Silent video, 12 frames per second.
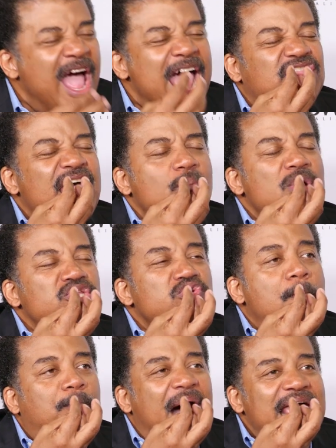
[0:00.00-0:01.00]
And then when
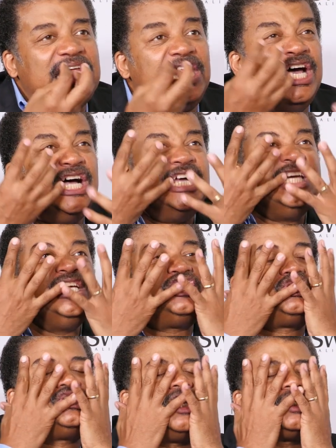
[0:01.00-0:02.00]
you bite it,
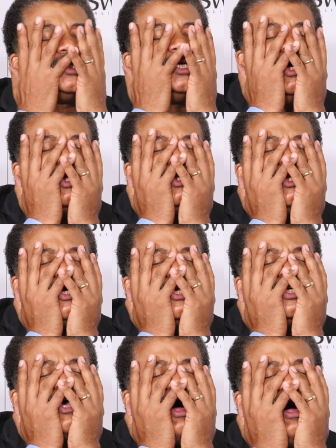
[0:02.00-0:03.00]
it just
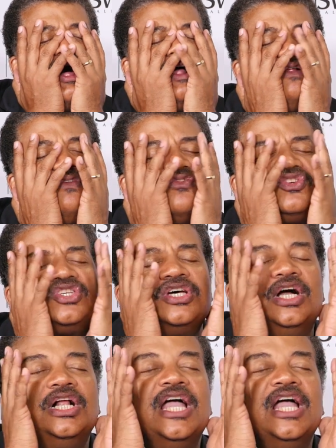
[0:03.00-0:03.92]
dissolves